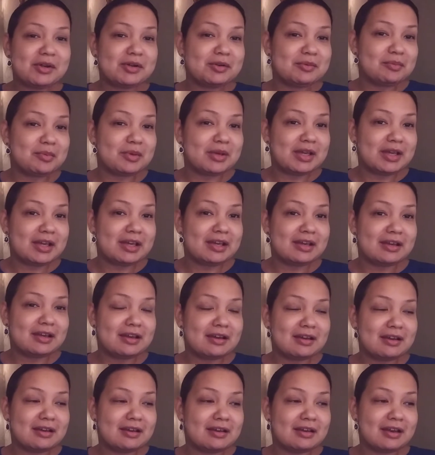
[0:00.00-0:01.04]
to be
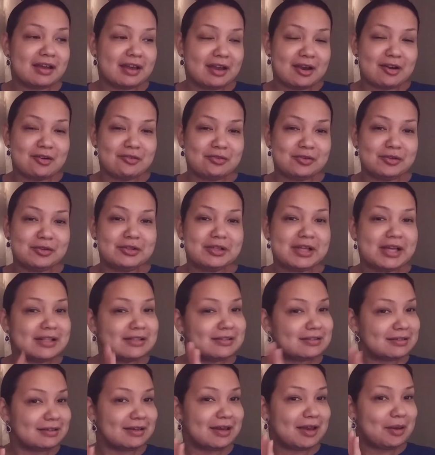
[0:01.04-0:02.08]
careful not
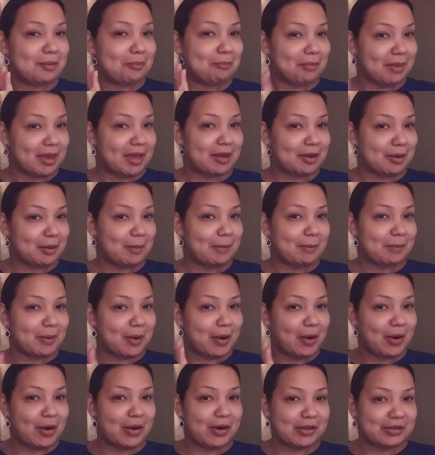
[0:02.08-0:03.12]
to get makeup
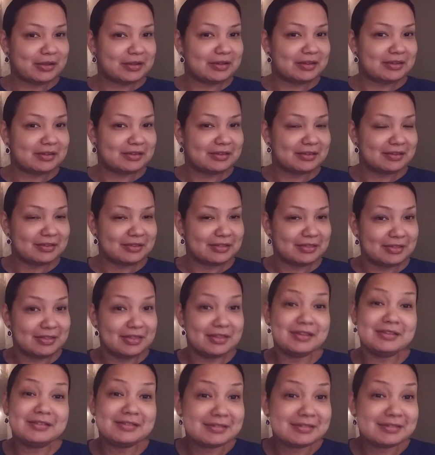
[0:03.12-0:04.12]
on this